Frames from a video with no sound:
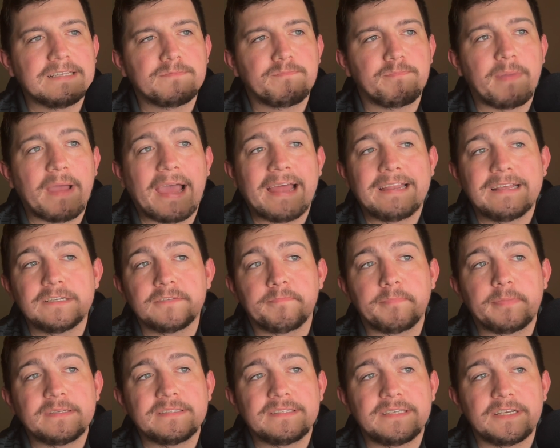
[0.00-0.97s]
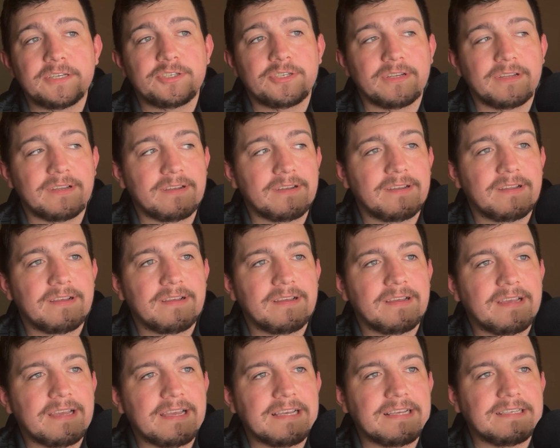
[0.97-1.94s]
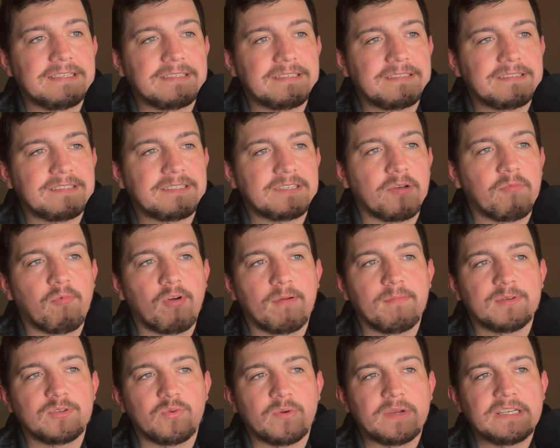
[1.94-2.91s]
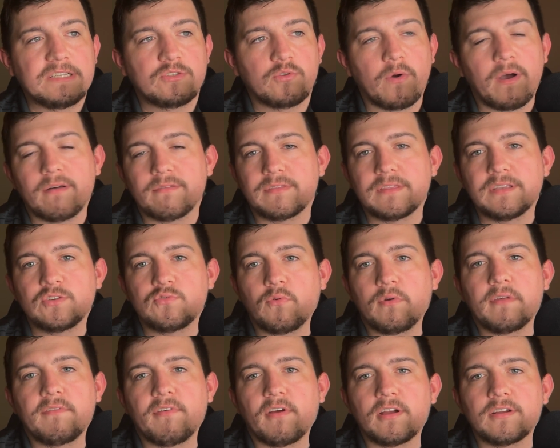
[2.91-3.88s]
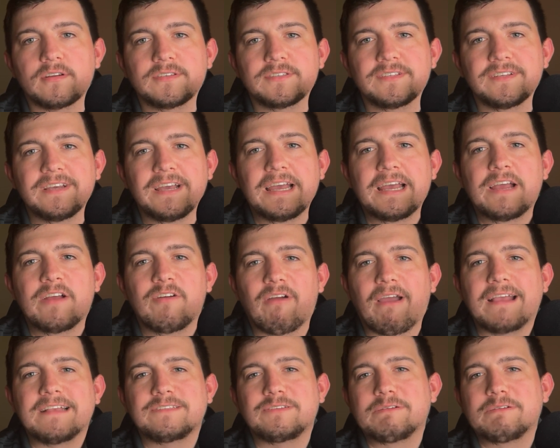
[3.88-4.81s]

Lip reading: At his position, he's somewhere between 12th and 21st, right?